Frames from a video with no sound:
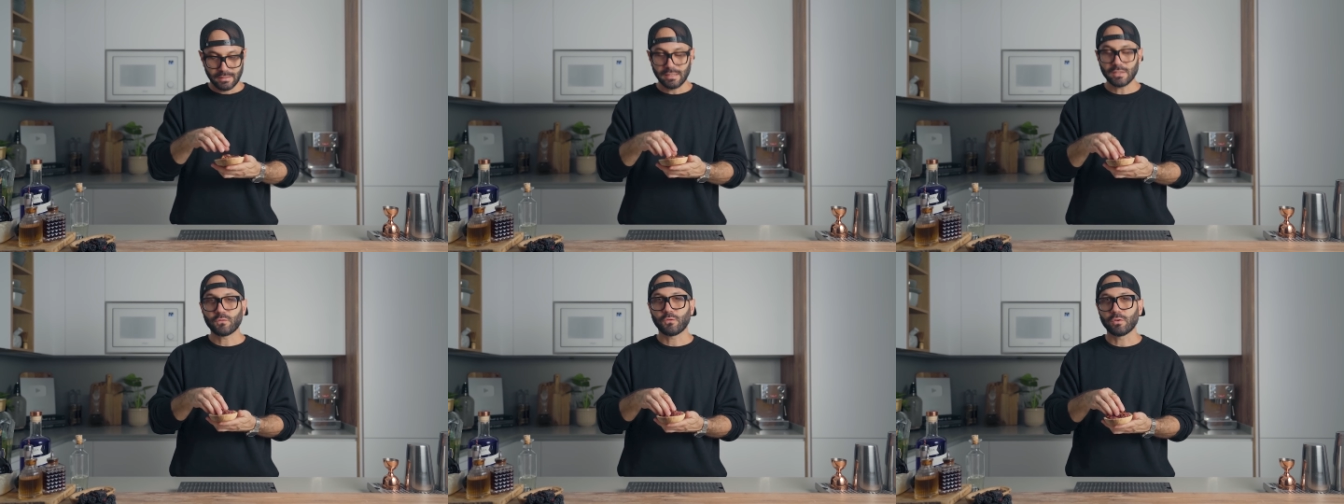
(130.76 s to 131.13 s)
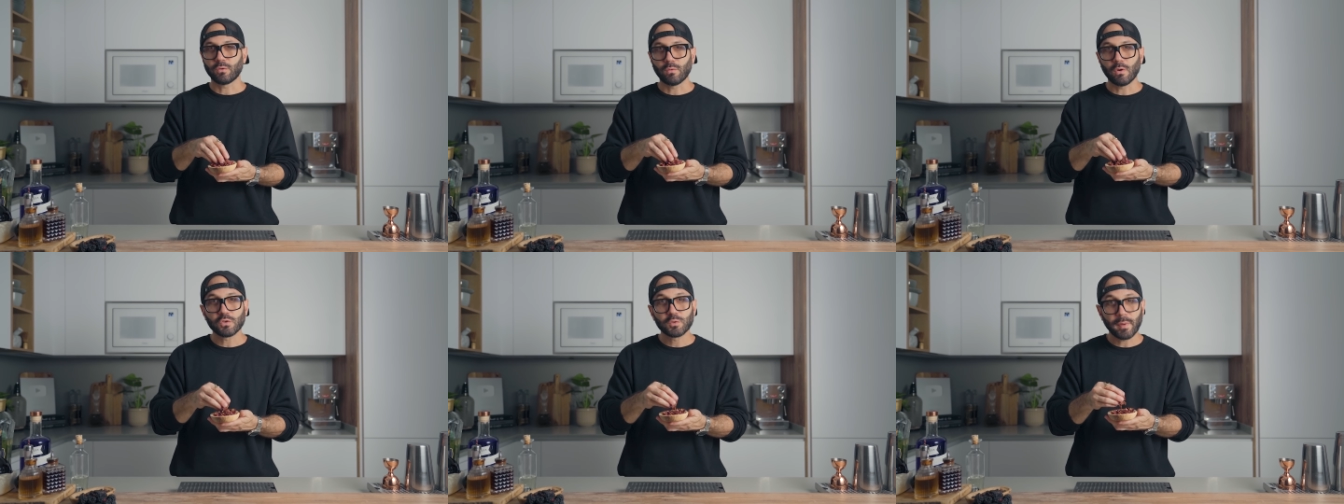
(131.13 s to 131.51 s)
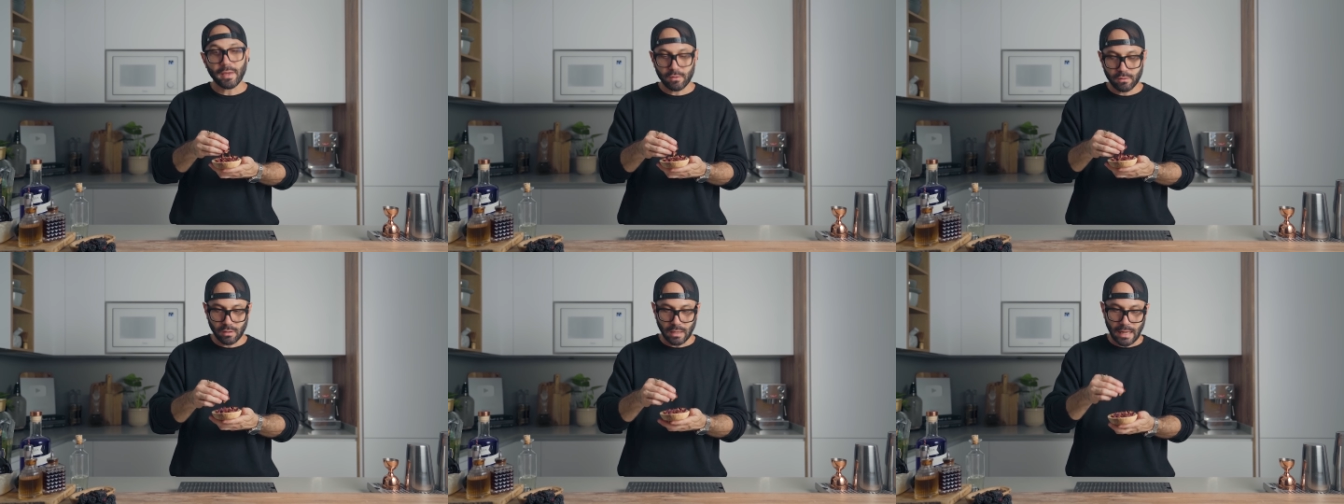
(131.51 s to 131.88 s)
This for the rose
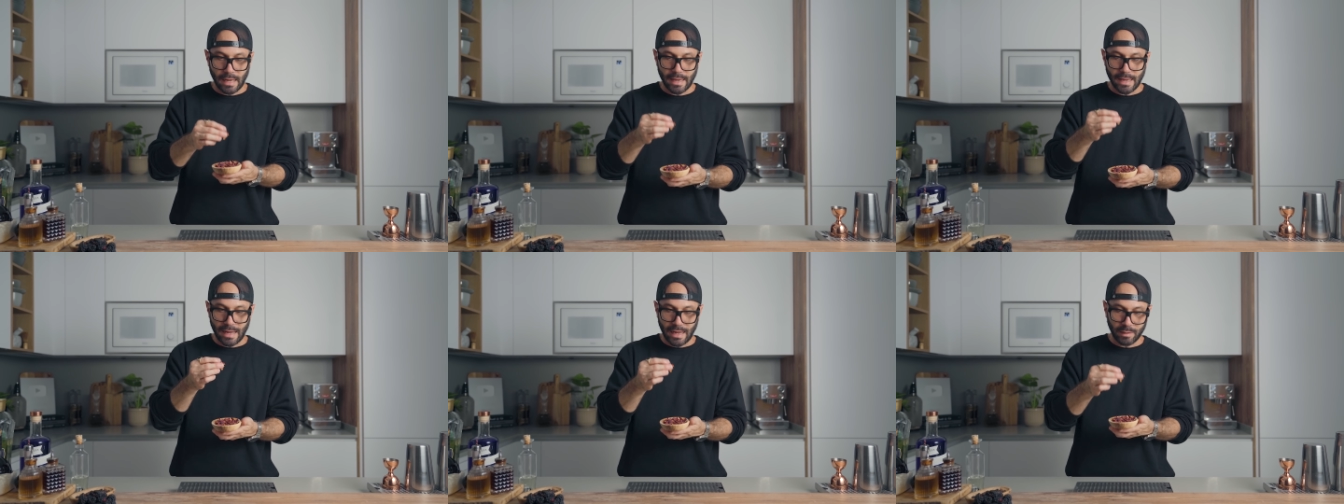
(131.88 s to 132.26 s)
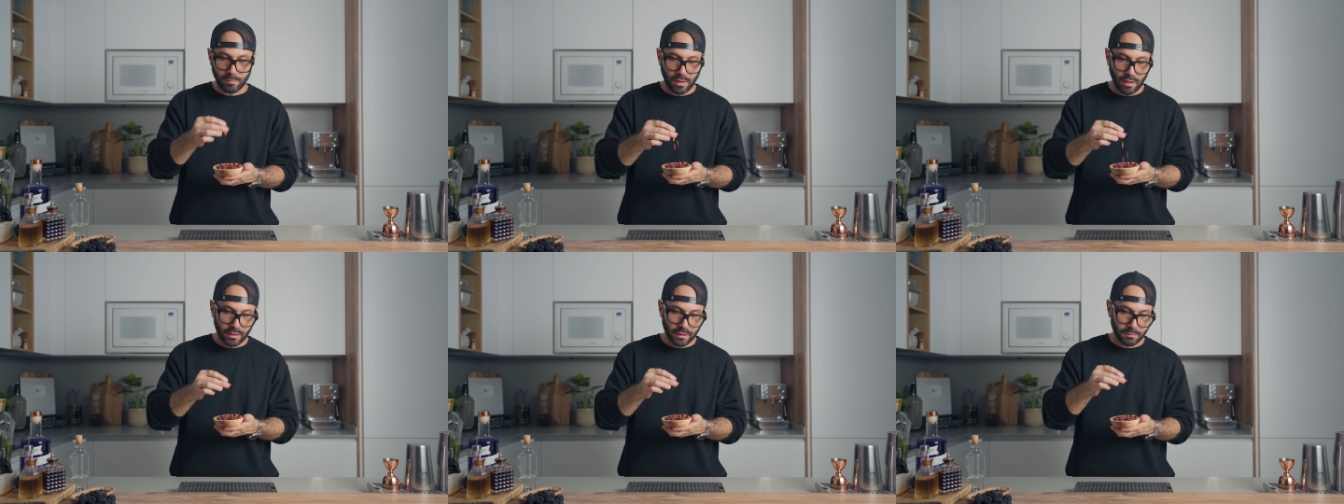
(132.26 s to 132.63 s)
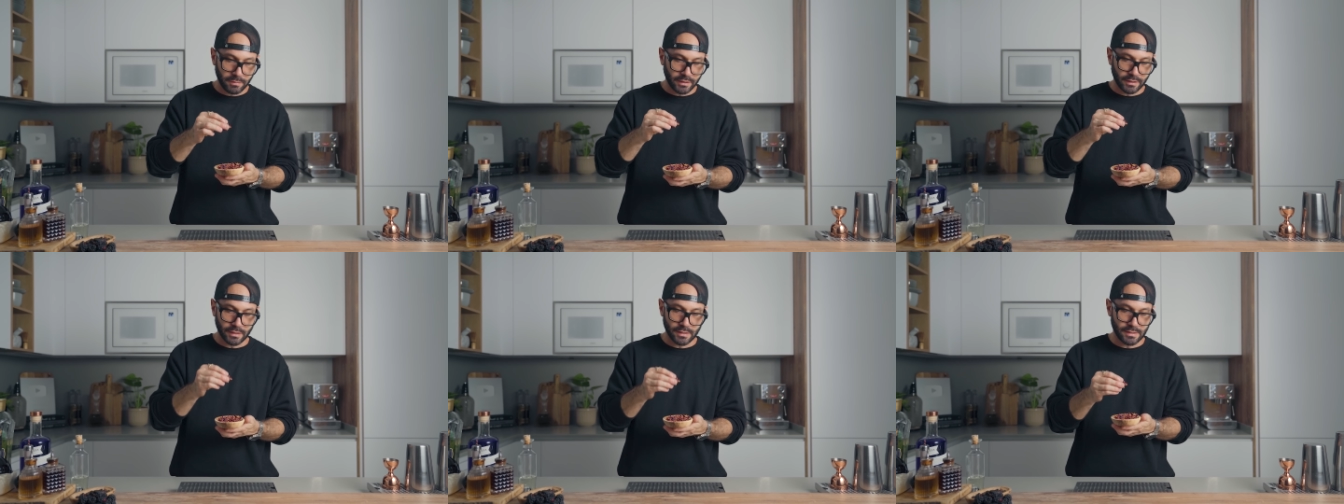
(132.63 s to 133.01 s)
petal, I eyeball it
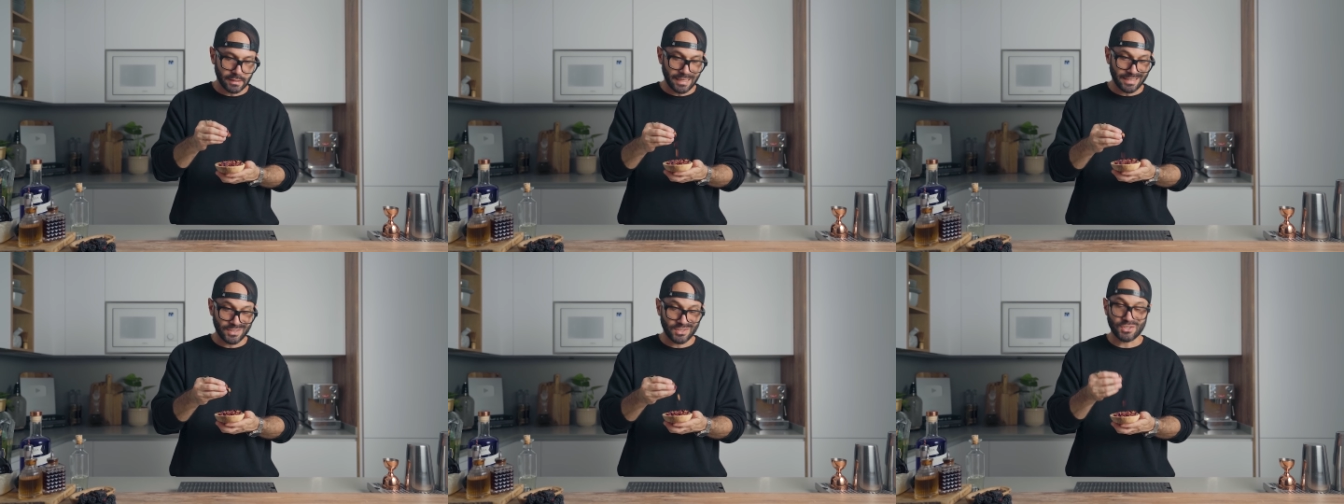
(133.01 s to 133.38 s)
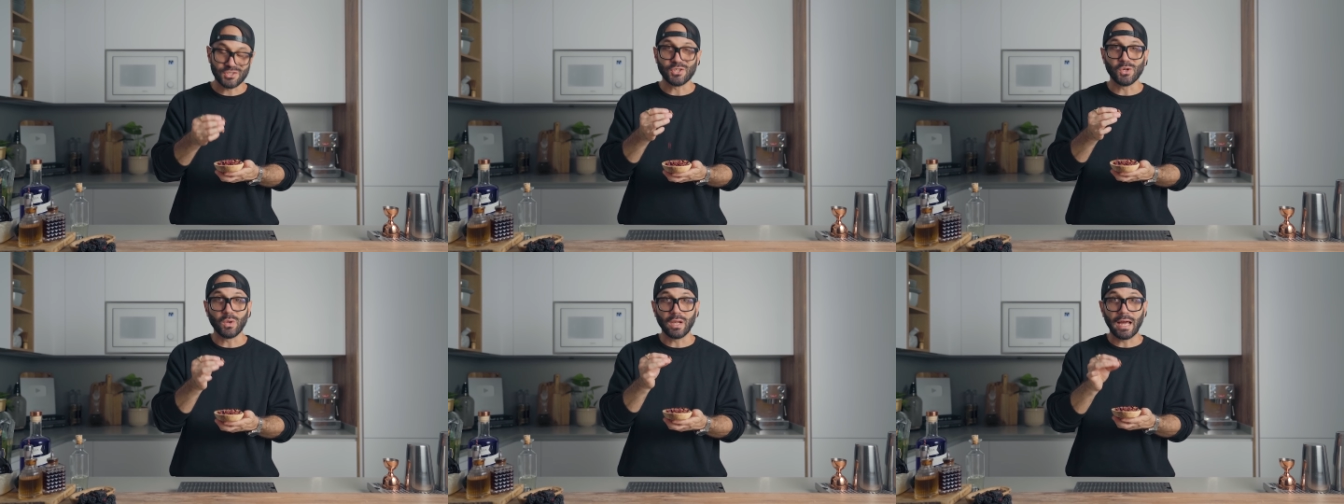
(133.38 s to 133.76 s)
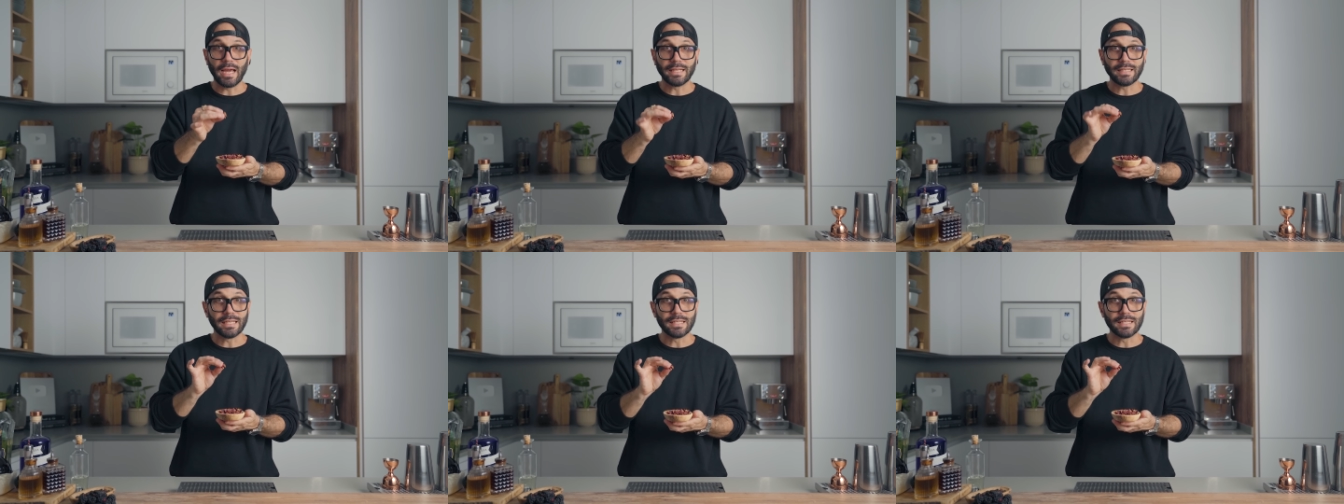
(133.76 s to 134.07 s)
because it's so light,